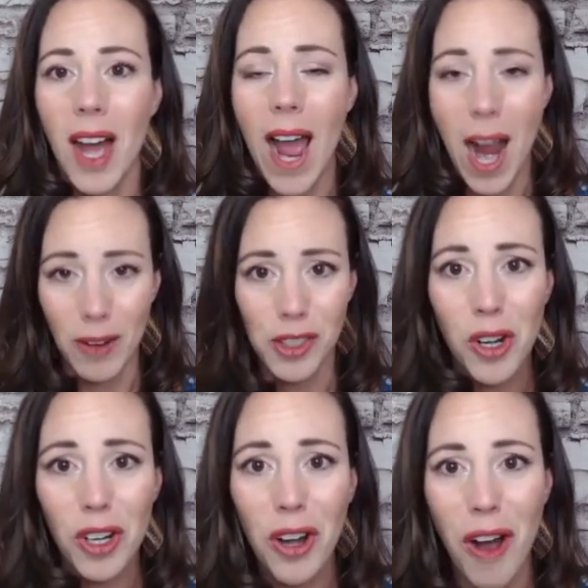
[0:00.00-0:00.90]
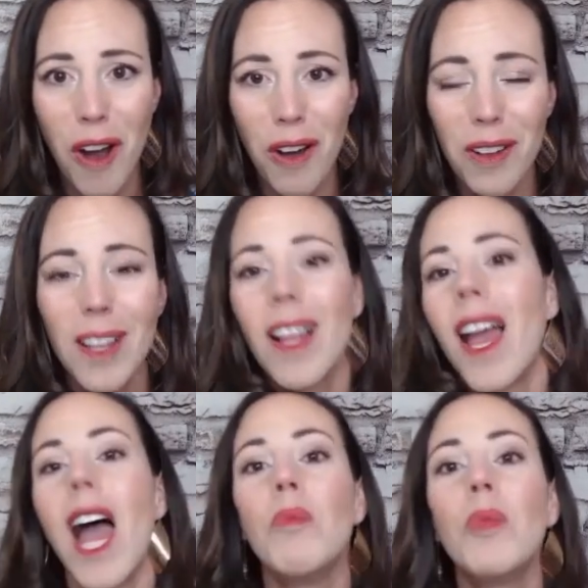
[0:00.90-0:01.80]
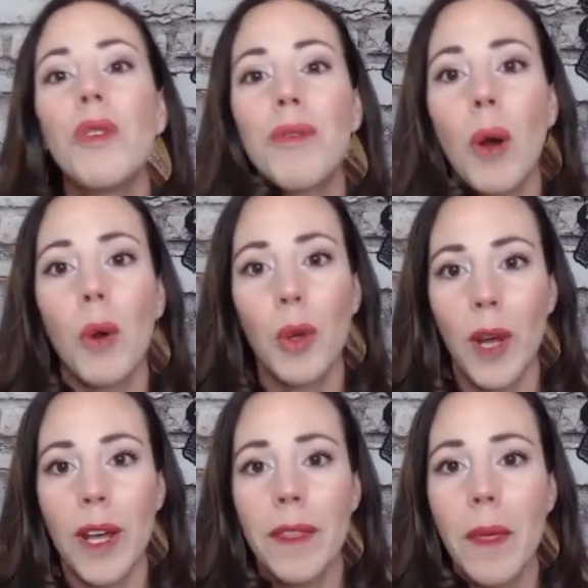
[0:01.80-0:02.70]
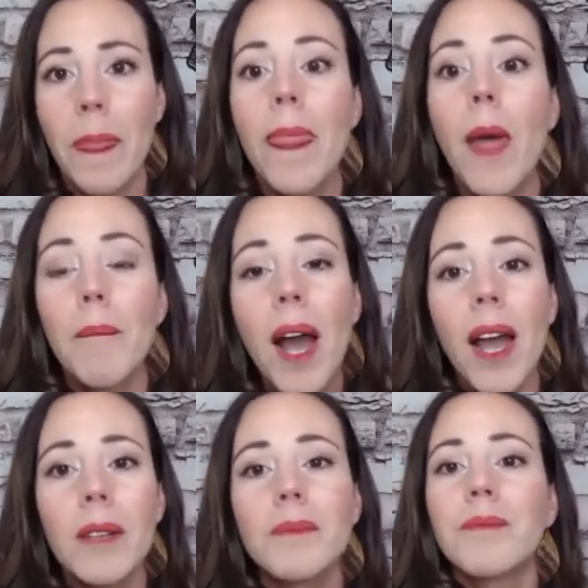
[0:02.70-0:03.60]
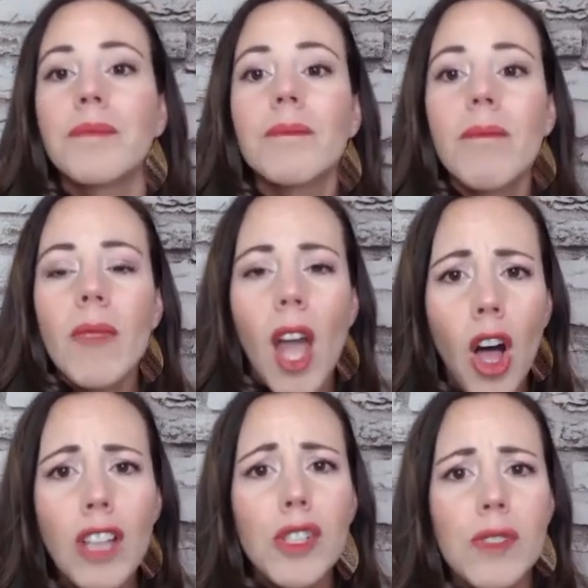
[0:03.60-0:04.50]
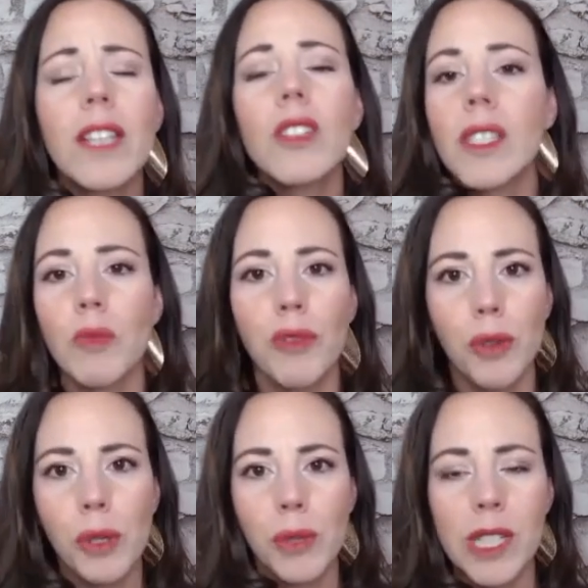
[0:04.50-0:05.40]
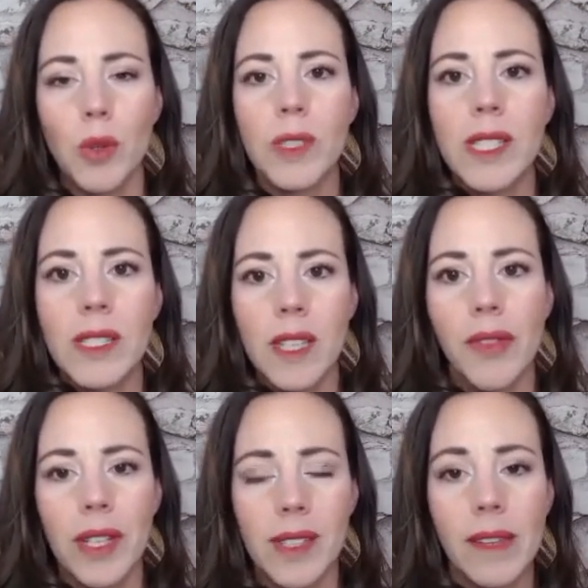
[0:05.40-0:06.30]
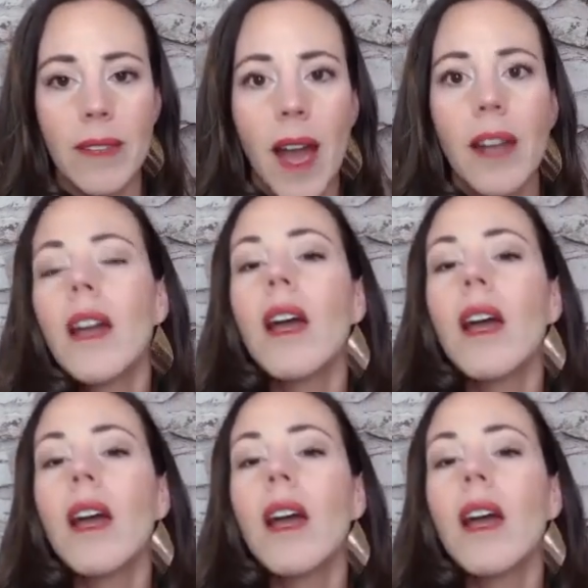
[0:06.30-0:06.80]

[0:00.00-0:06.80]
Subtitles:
after our call and move forward with. But I'll also send you some free resources and things like that.